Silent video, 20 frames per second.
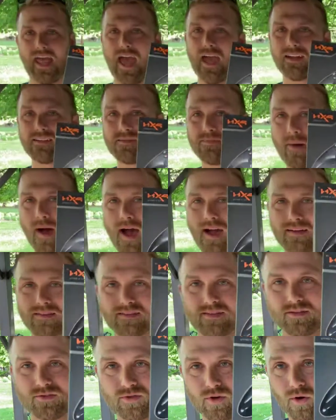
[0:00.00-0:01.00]

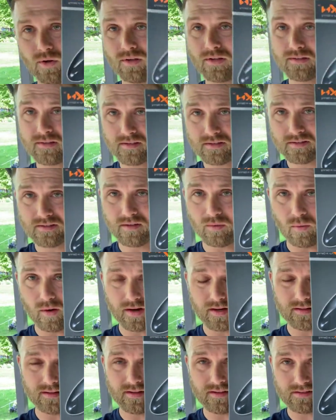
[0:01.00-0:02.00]
Xbox controller. This is a
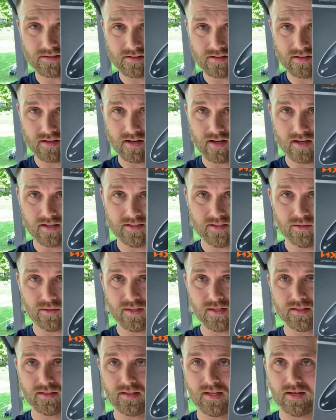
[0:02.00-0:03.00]
wireless
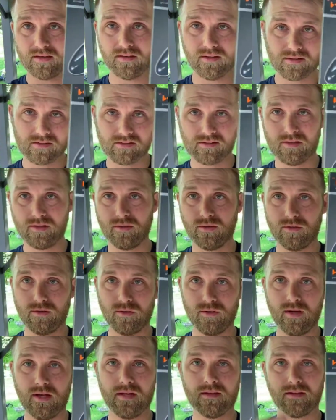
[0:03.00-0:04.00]
unit that hooks
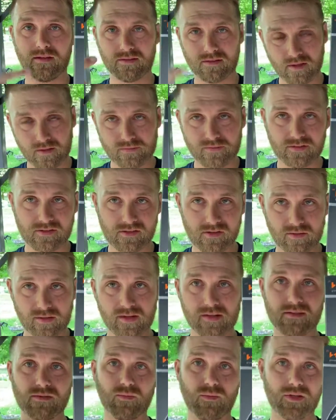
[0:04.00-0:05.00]
to the Surface
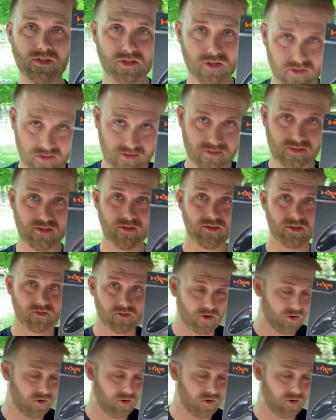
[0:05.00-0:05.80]
unit, which hooks to the